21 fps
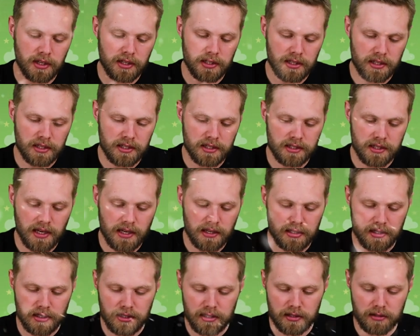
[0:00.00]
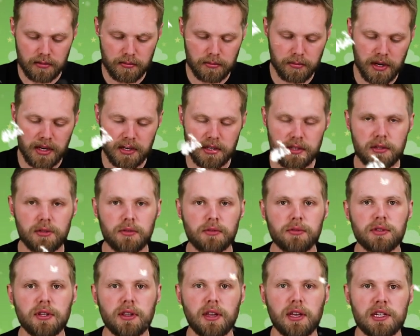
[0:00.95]
these scented
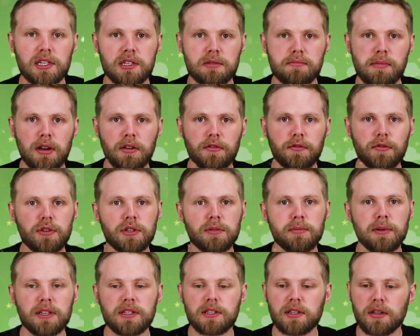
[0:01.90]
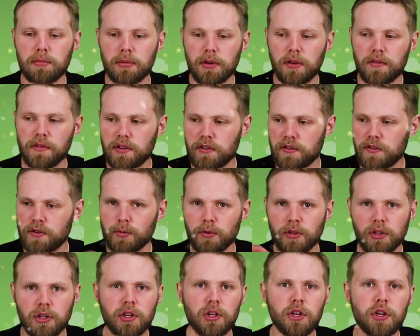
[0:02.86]
pencils, they smell of fruity bits and they're perfect if you
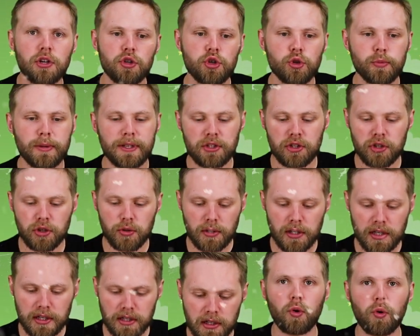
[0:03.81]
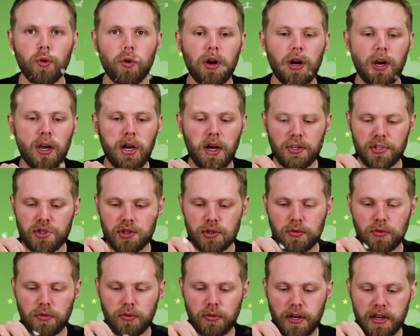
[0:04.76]
want to do a bit of doodling or art
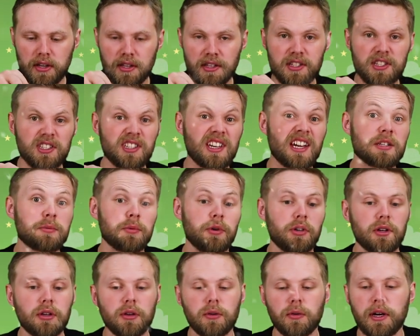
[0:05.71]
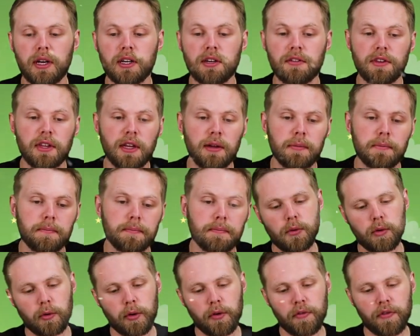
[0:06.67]
or anything, a sketchbook. Quite handy for that.
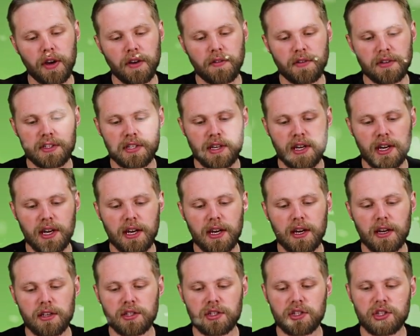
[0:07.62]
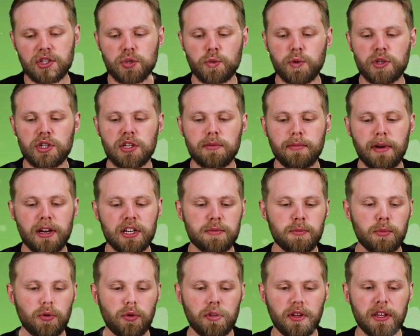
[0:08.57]
One of my favorites, a squishy
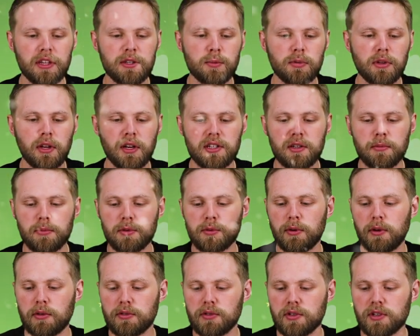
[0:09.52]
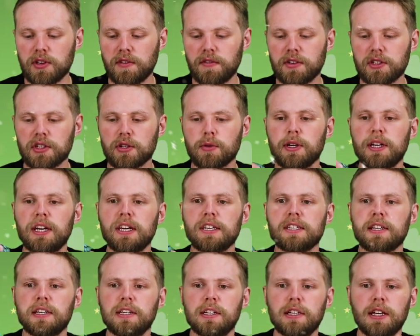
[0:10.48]
mesh ball. I think this one lights up as well. So let's give it a
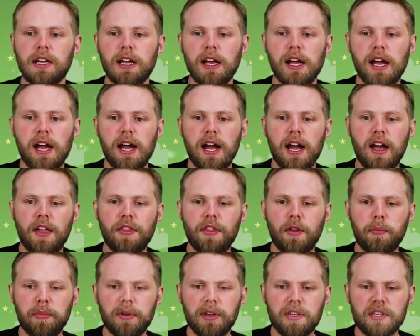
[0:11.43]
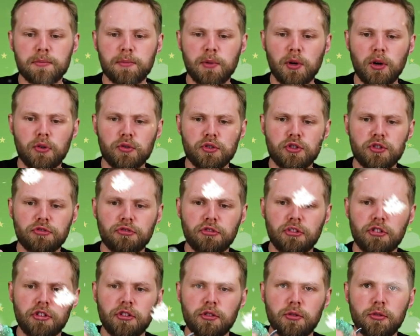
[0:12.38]
squeeze and the bits bulge
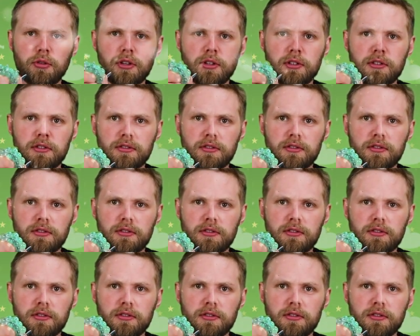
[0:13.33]
through.